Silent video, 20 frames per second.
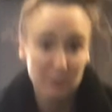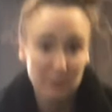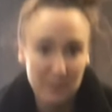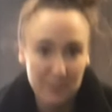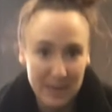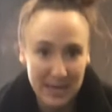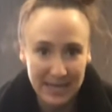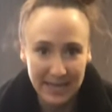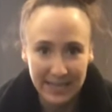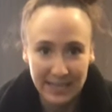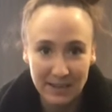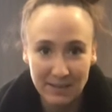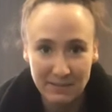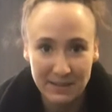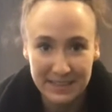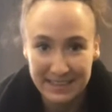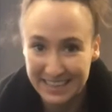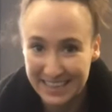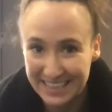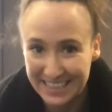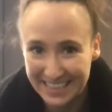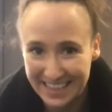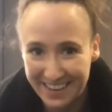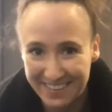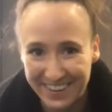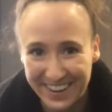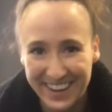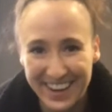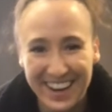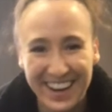repeating everything to give
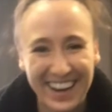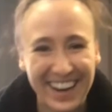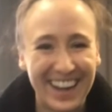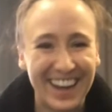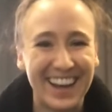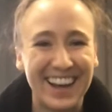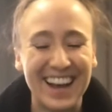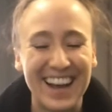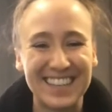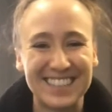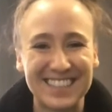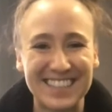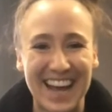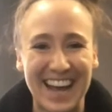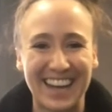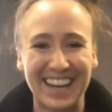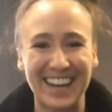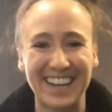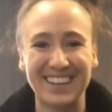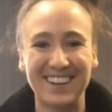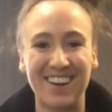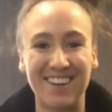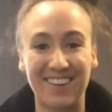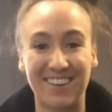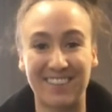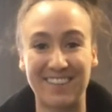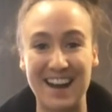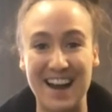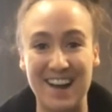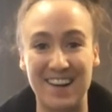it a second go
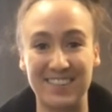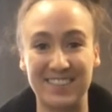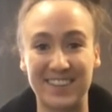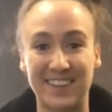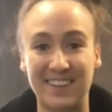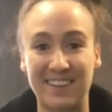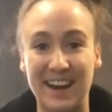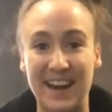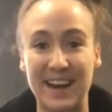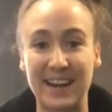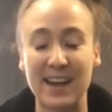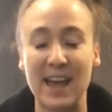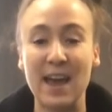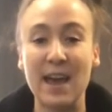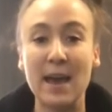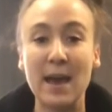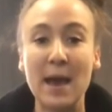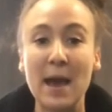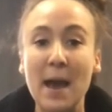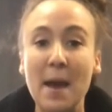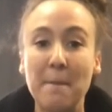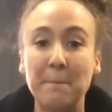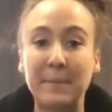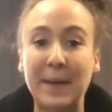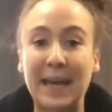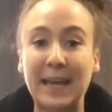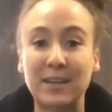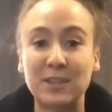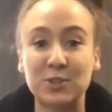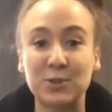around, all right?
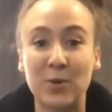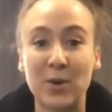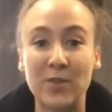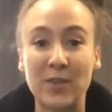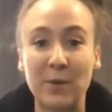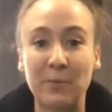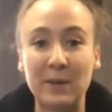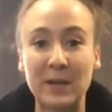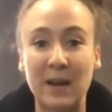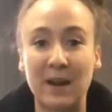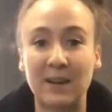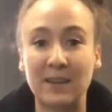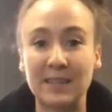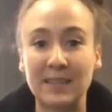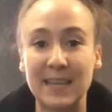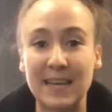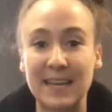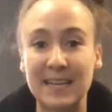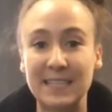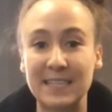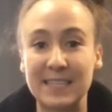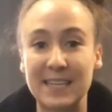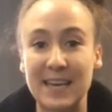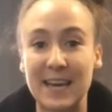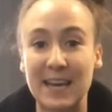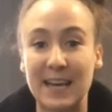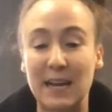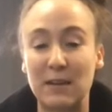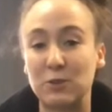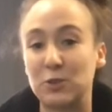Make sure that we are
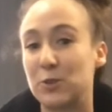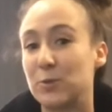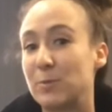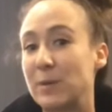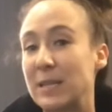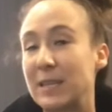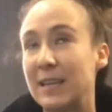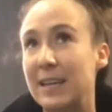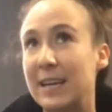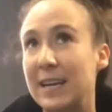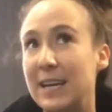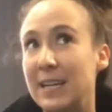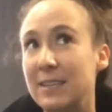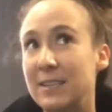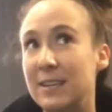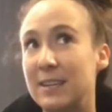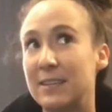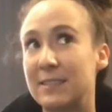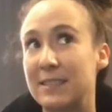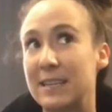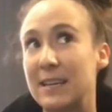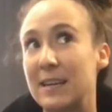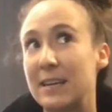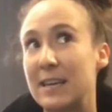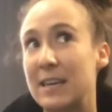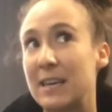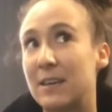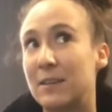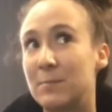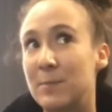landing. How should we land? Is it
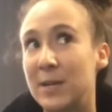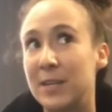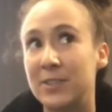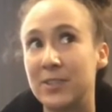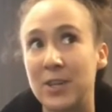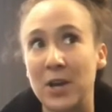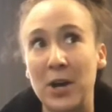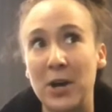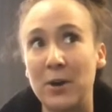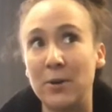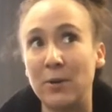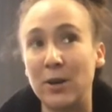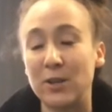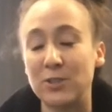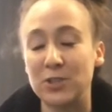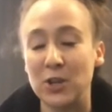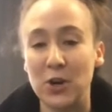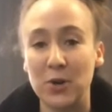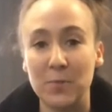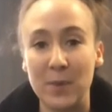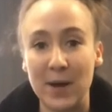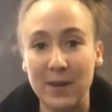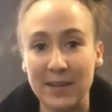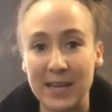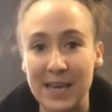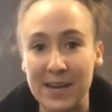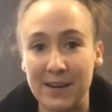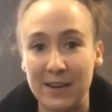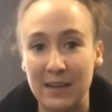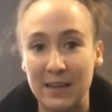heel ball toe or toe ball
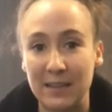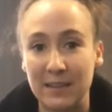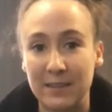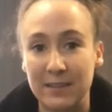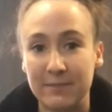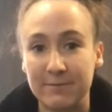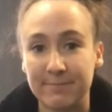heel?